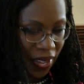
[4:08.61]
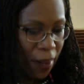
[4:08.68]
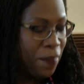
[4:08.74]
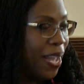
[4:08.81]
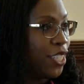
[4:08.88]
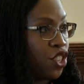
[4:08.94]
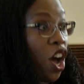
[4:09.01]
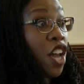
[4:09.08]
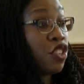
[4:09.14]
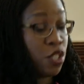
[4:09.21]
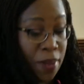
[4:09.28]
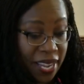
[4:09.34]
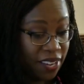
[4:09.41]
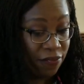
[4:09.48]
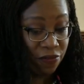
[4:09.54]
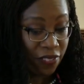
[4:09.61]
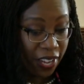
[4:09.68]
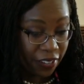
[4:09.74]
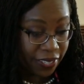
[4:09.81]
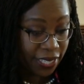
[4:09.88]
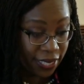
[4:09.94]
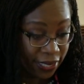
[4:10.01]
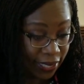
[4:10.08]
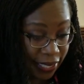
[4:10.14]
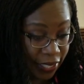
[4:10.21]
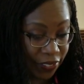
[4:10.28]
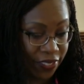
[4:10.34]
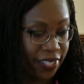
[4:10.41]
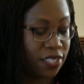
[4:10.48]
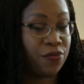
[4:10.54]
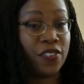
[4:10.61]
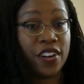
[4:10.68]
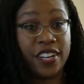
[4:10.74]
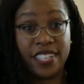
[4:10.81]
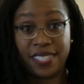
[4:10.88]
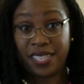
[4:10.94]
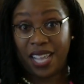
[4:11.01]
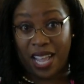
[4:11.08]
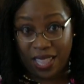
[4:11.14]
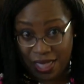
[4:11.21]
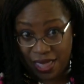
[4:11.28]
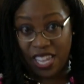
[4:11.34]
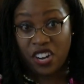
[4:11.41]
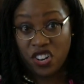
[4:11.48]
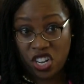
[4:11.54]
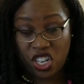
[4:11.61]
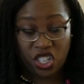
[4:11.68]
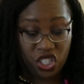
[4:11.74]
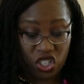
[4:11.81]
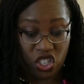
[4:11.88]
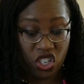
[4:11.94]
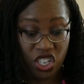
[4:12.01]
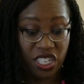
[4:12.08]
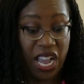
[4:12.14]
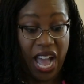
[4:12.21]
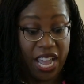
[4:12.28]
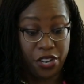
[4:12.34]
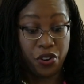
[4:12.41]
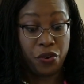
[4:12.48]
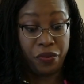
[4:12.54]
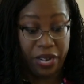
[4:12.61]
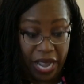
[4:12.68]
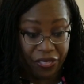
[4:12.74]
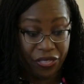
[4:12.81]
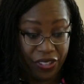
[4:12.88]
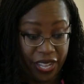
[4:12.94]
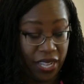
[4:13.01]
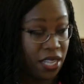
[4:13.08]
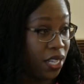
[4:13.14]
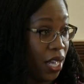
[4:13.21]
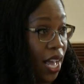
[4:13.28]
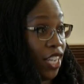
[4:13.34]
My daughters make it very clear that as far as they're concerned, I know nothing.